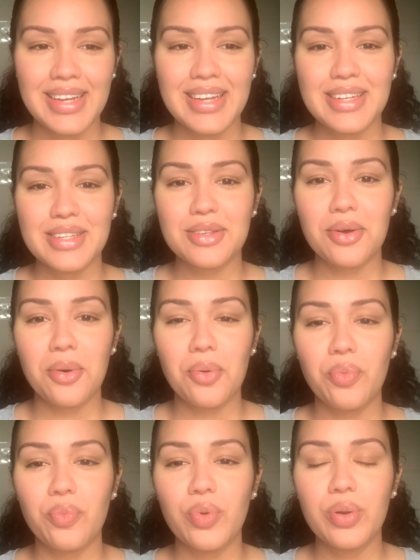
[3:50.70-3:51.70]

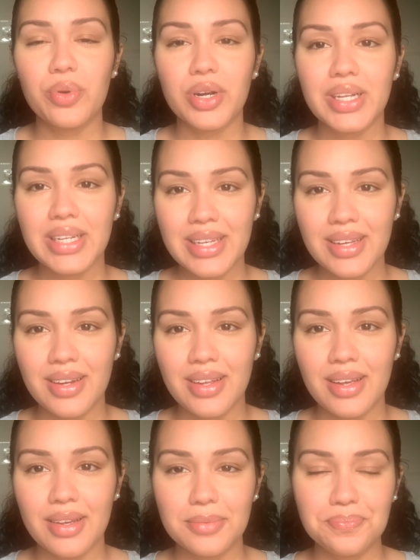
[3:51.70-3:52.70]
So we were
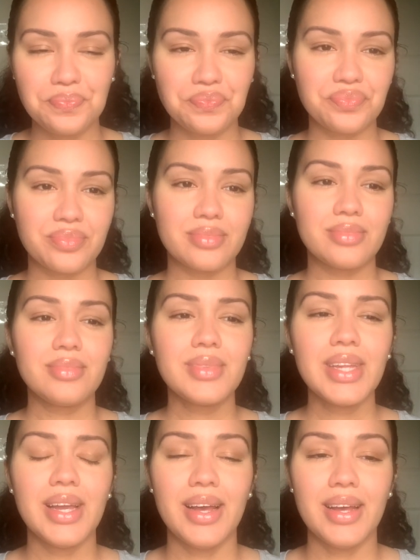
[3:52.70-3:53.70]
cleaning
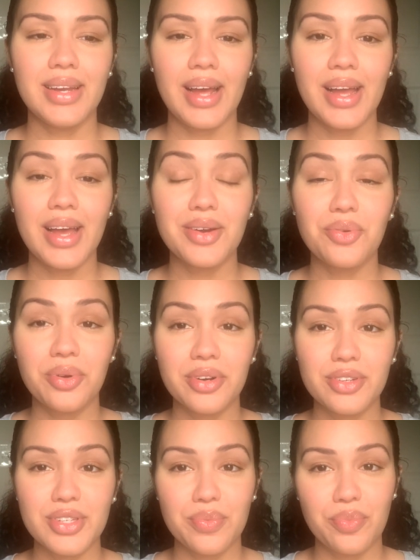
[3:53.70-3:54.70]
and I had
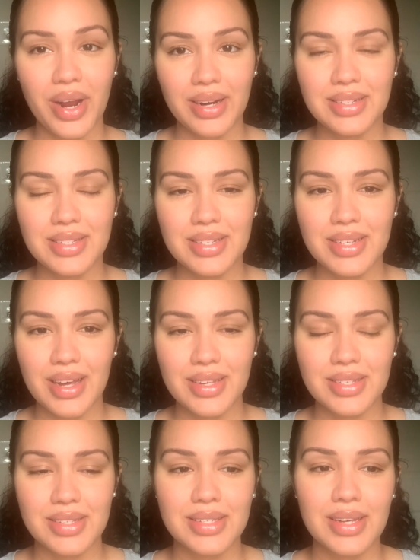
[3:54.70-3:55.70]
ordered some pregnancy
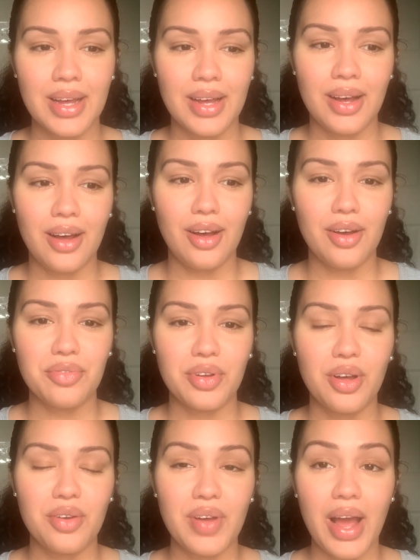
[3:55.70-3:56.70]
tests off
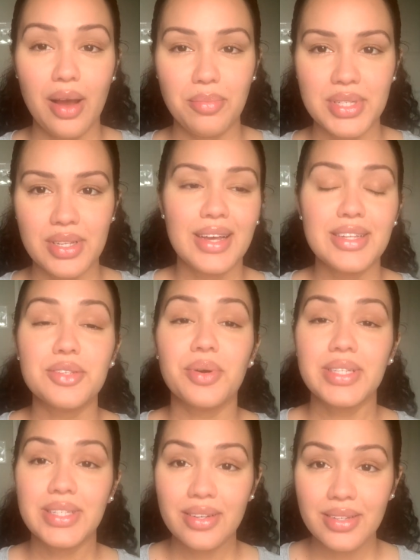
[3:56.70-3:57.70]
of Amazon. And so I
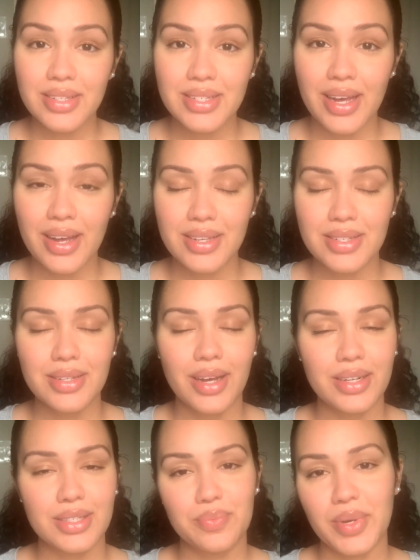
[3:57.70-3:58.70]
took the test, not
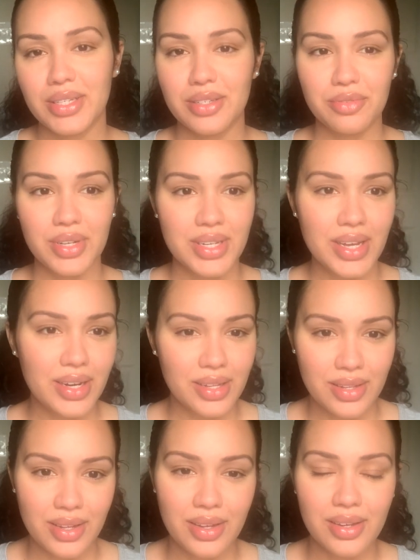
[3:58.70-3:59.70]
expecting really
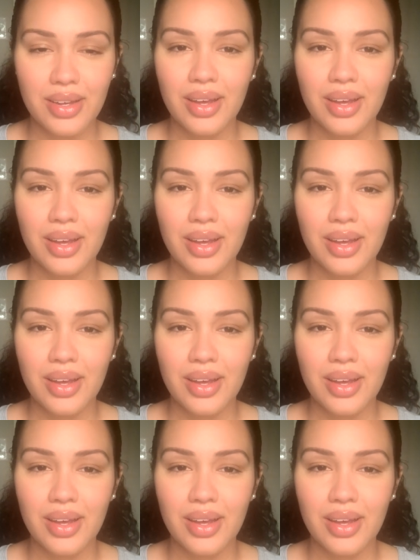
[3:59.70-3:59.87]
anything.